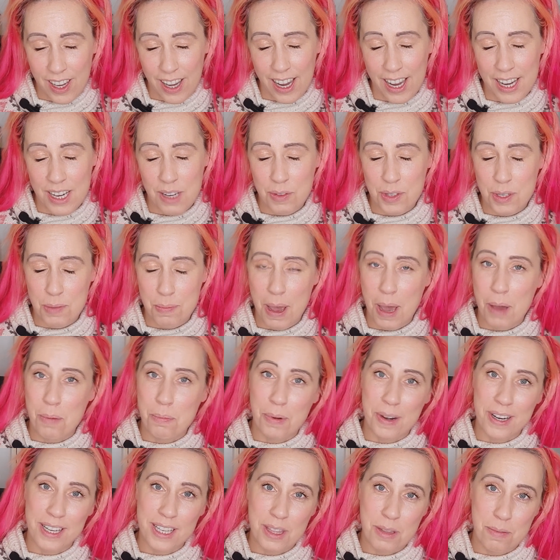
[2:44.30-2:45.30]
and it was about
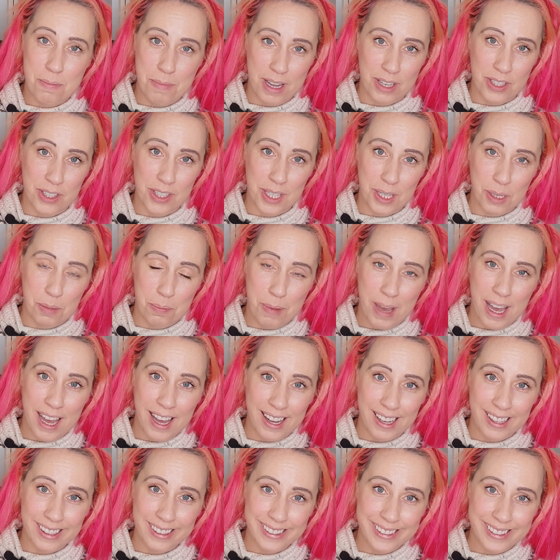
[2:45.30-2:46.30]
bringing the magic
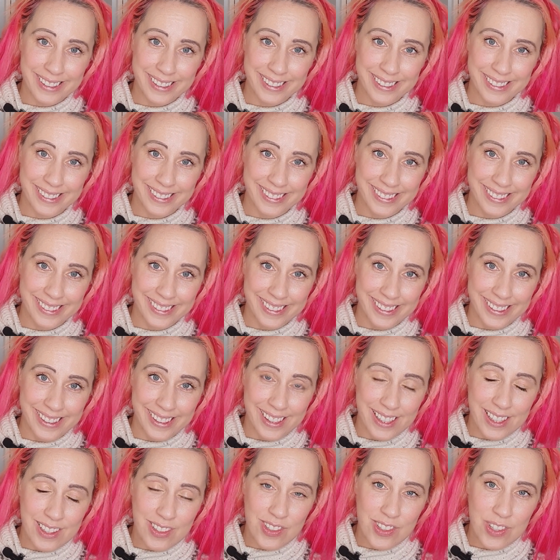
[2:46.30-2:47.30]
back
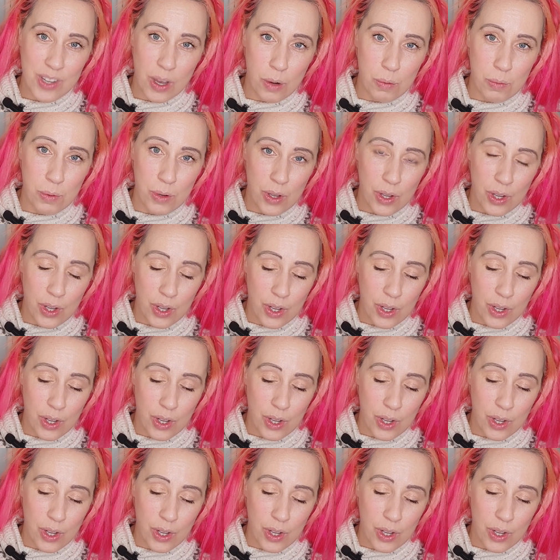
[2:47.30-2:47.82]
so